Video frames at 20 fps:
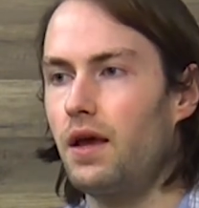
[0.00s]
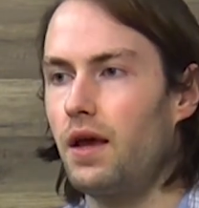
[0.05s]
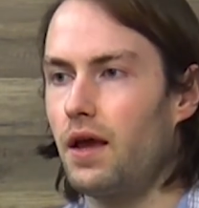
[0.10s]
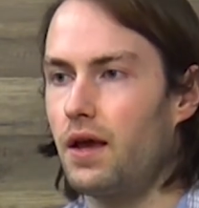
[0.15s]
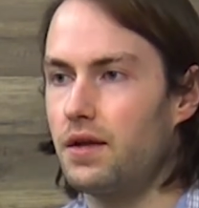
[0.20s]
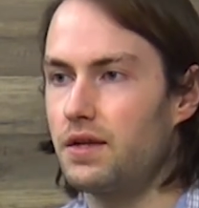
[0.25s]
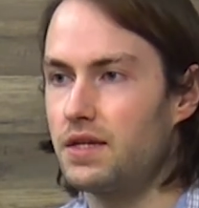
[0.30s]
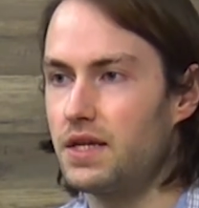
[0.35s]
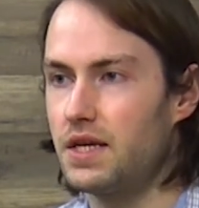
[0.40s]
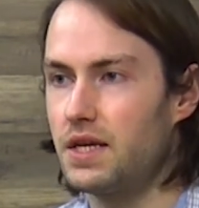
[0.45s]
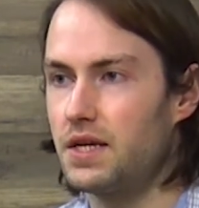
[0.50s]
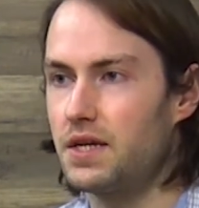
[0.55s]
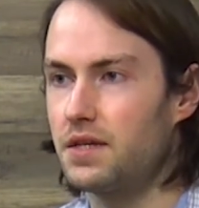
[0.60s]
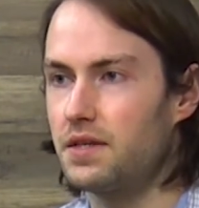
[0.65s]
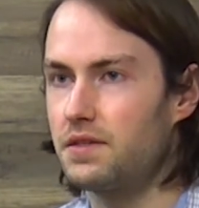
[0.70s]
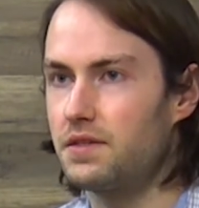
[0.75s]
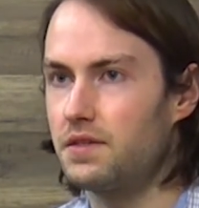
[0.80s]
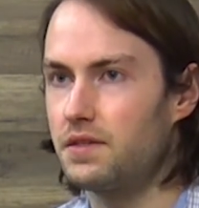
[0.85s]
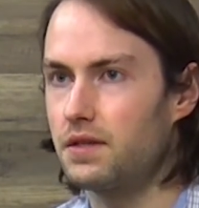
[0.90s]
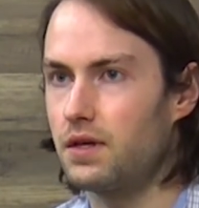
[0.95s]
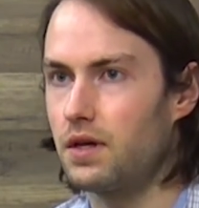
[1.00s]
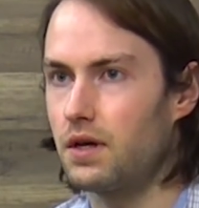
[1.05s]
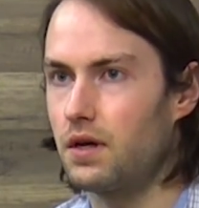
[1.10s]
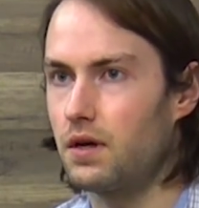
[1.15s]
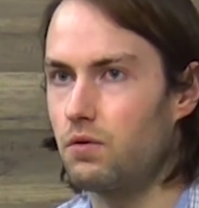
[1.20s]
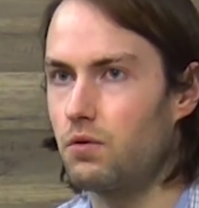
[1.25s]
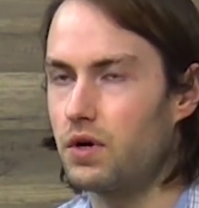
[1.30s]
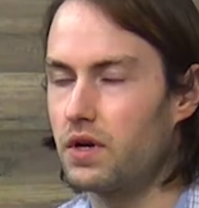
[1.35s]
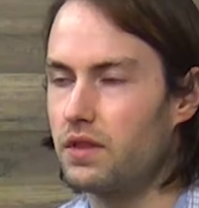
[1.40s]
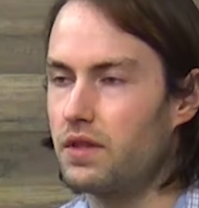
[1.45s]
and is
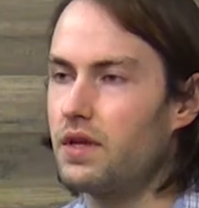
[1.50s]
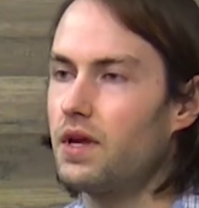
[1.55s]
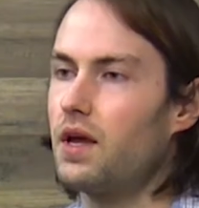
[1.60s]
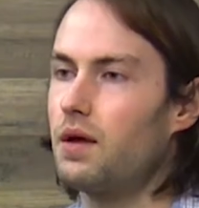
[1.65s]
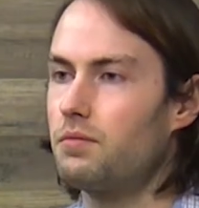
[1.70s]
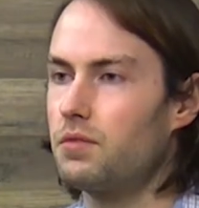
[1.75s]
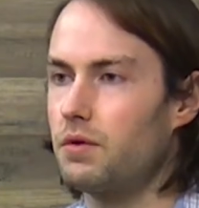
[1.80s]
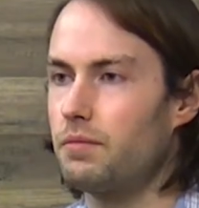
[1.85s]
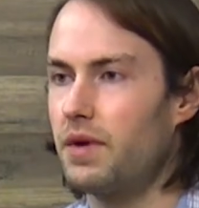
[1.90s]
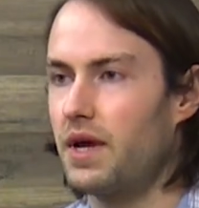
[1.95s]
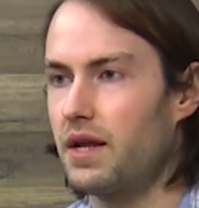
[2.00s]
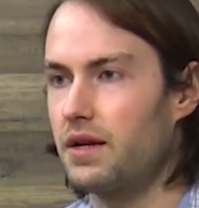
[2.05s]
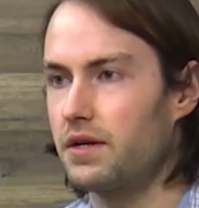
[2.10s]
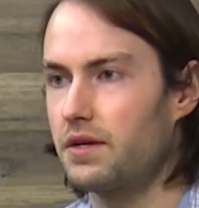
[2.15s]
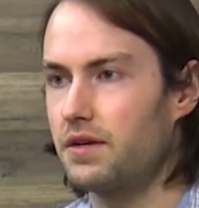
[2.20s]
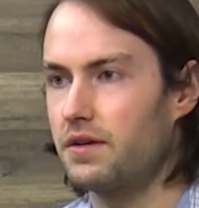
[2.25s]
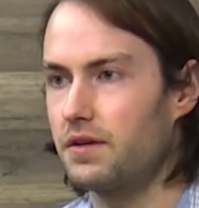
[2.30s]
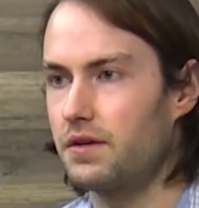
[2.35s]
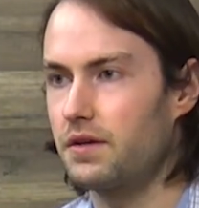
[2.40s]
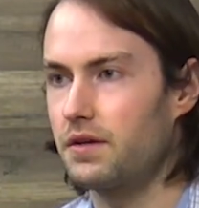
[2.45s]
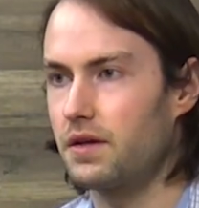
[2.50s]
one of the emblematic